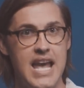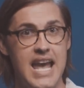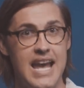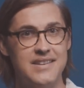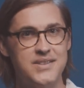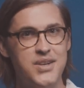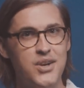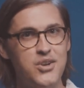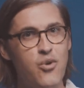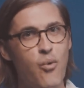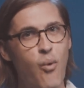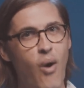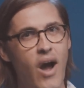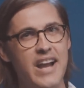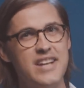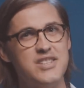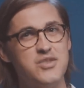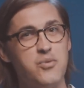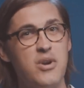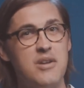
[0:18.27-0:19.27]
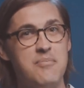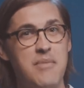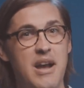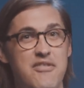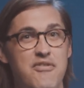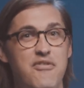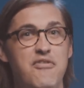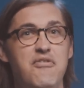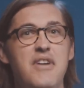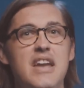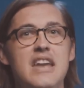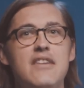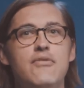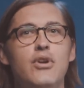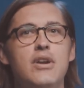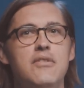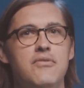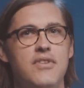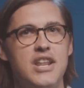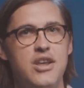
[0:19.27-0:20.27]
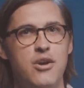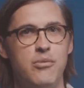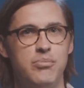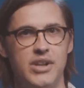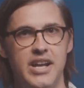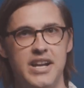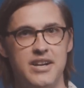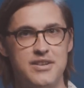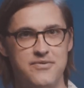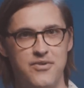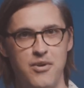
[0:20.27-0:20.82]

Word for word: and tell you why it's one of my favorite video players